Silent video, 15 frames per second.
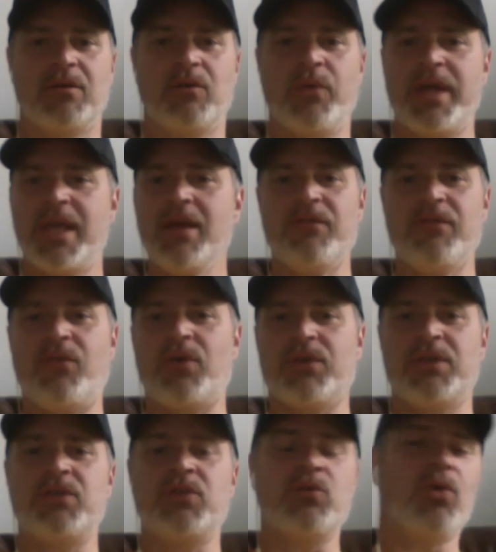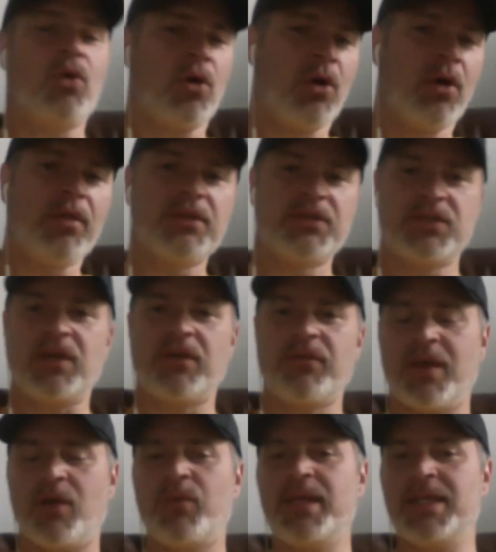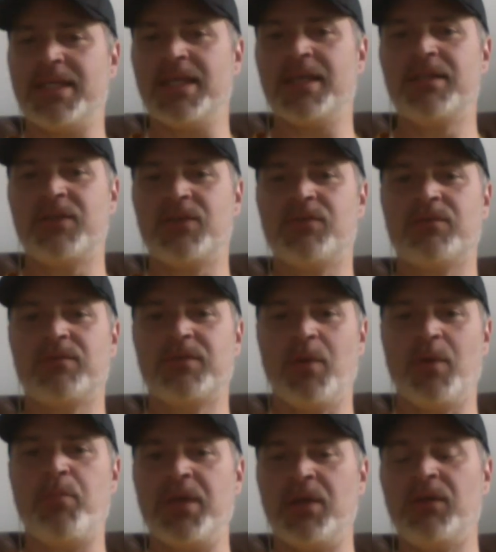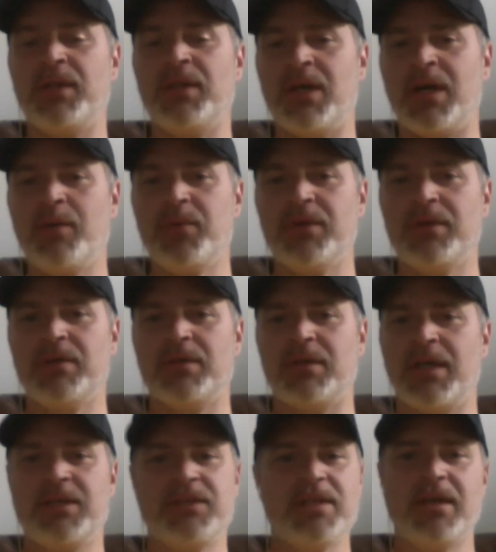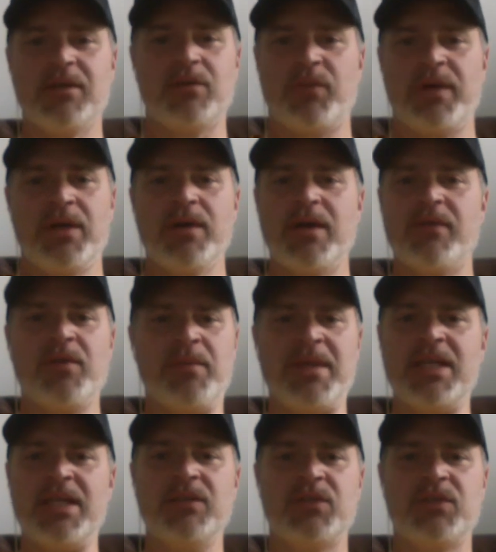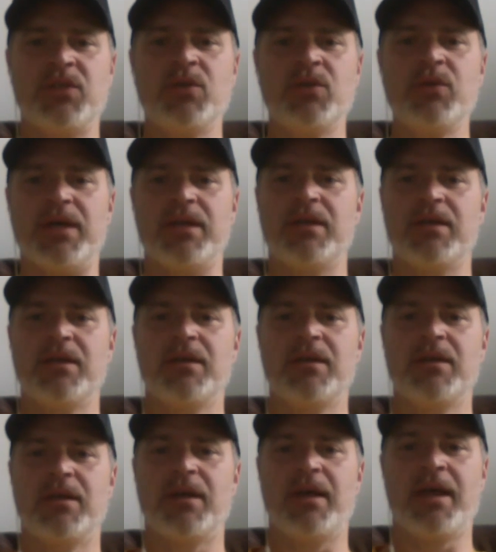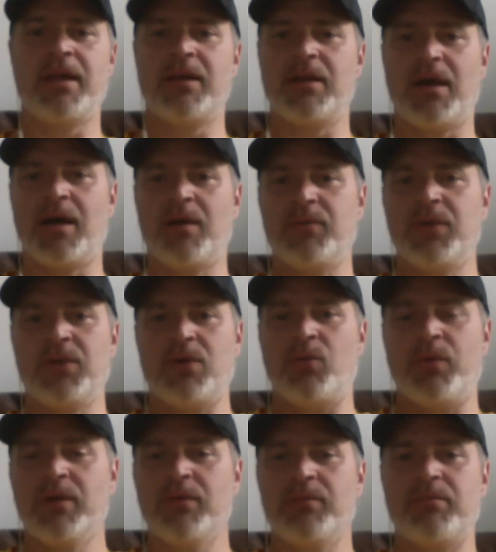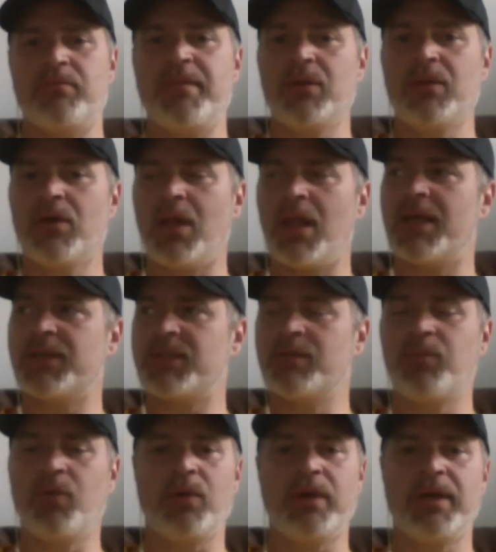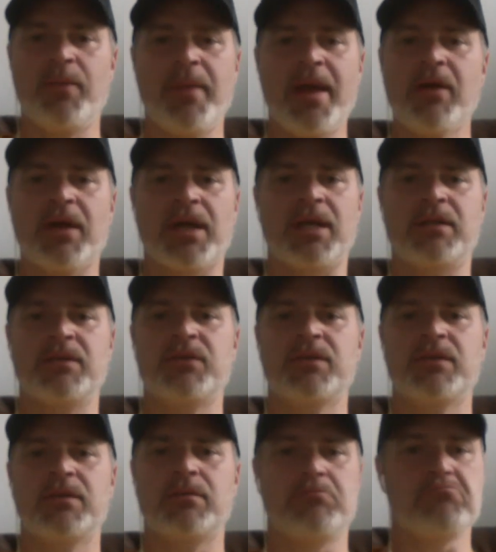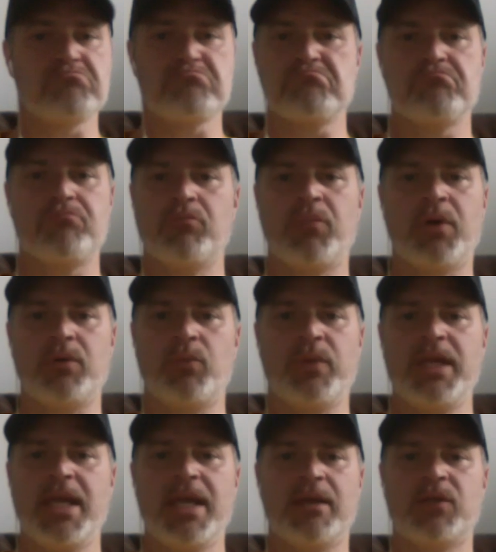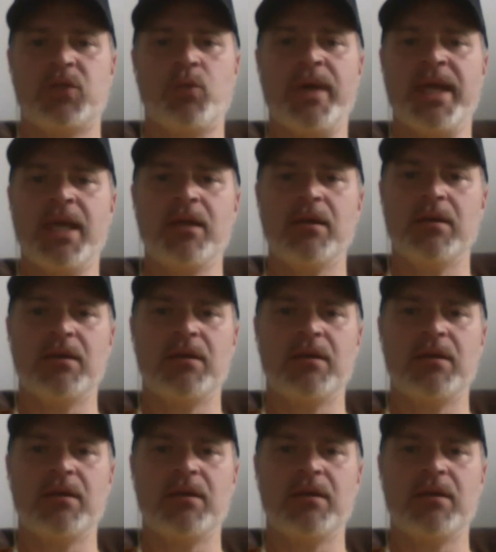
we can't afford to do all the stuff that we did to to build it up that's not we don't have the means to do it and i'm you know we're middle class employed americans but we can't swing it